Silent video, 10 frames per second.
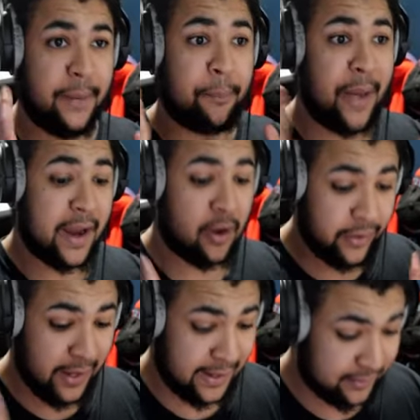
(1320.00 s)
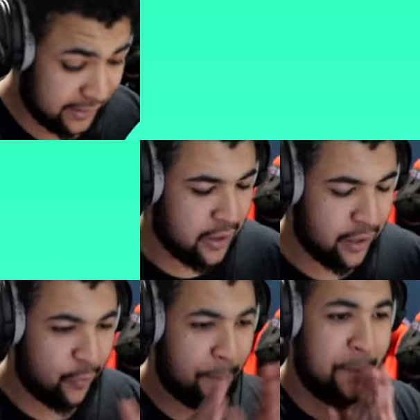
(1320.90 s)
back on the next account.
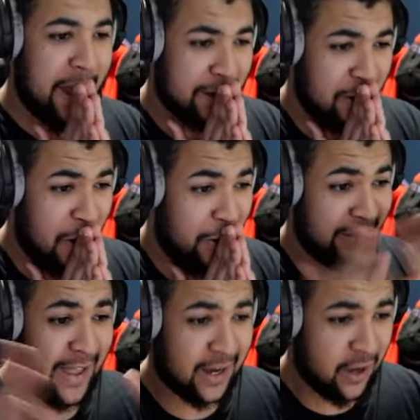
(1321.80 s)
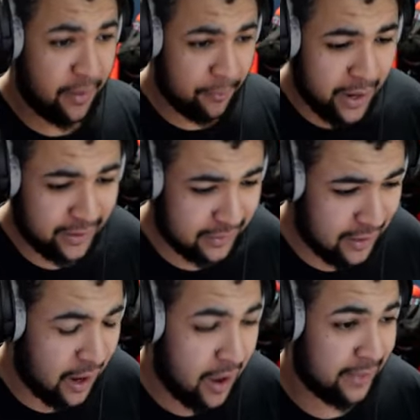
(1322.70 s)
Guys, we're back on that guy Mike's
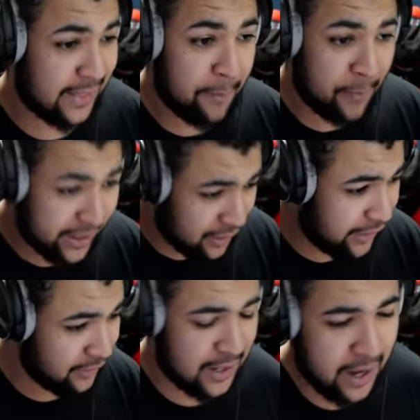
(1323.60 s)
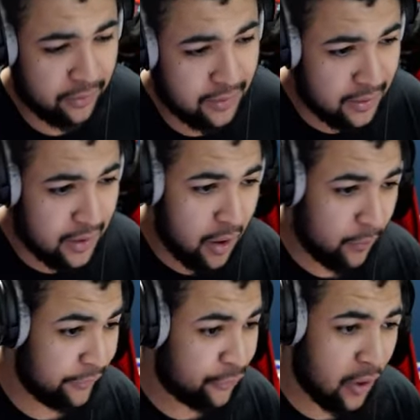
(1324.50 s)
account, that Mike guy's account.
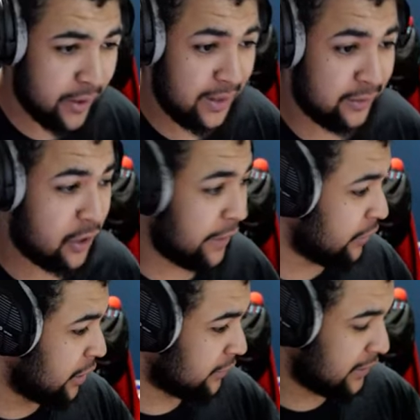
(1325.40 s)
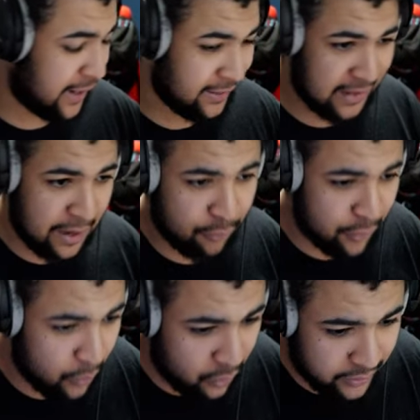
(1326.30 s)
We've got, he's given us his level
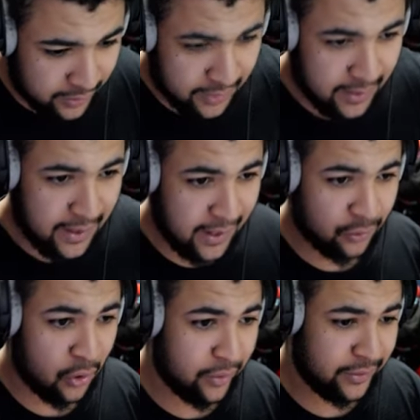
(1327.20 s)
reward, he's got